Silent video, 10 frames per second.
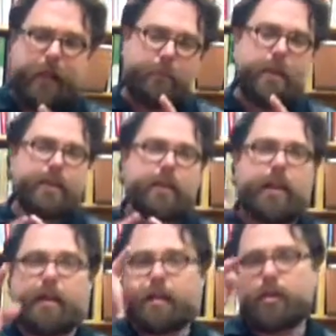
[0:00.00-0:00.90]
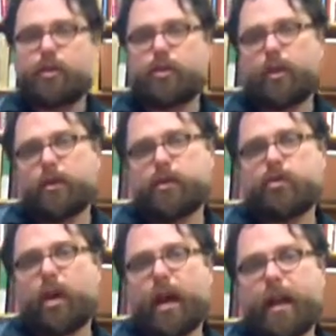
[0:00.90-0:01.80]
basically I did a
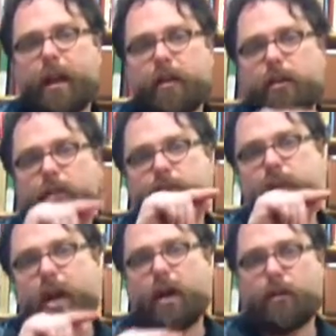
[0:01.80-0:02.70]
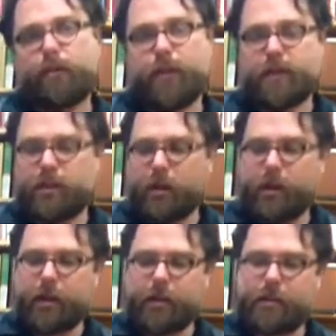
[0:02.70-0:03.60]
triangle of geography
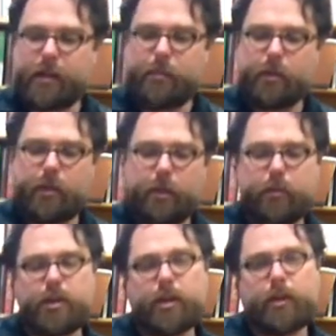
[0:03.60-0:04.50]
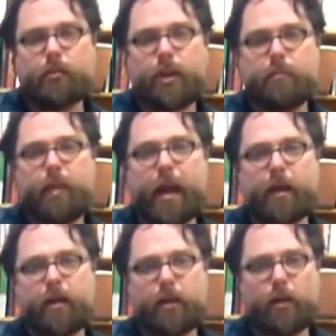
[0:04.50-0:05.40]
starting in Saint-Emilion, which is on your right
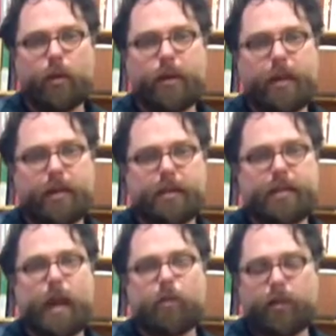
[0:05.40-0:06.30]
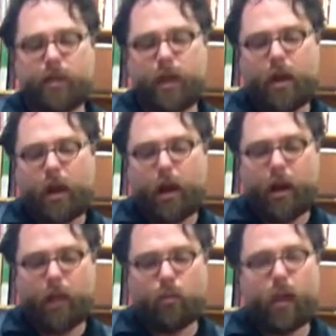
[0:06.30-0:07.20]
bank, going then south
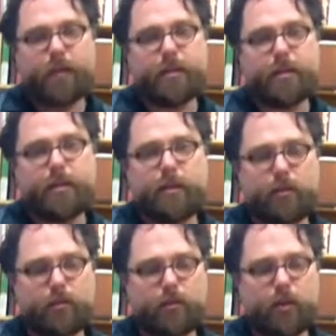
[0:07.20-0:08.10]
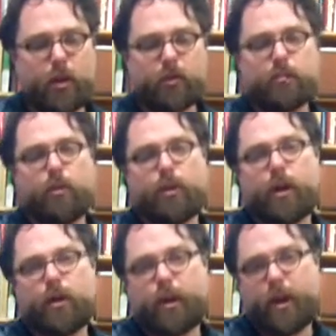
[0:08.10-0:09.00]
west to the Côte de
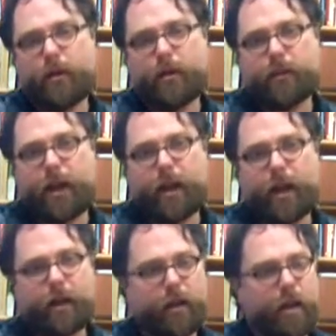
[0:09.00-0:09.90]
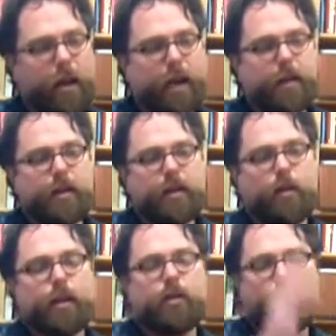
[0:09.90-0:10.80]
Bordeaux in the area of Cadillac, and then
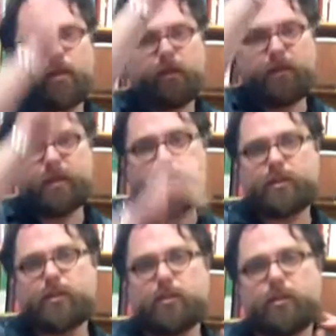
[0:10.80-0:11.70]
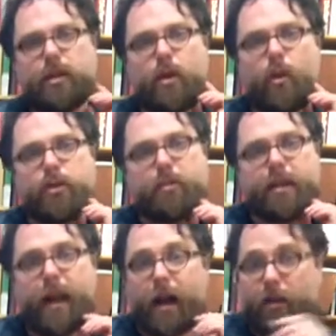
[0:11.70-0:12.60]
going north of this to the
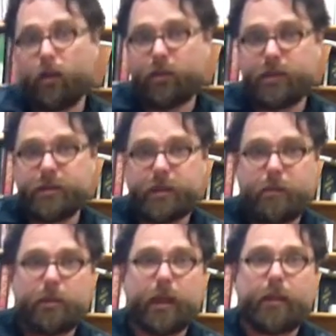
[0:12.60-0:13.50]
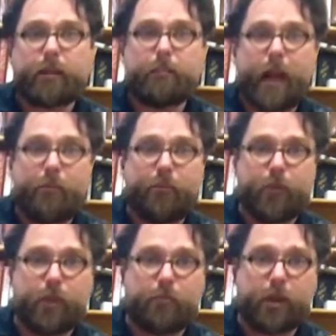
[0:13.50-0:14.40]
Haut-Medoc. All this is labeled on the map
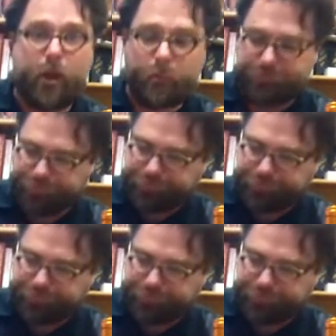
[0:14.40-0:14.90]
for you below.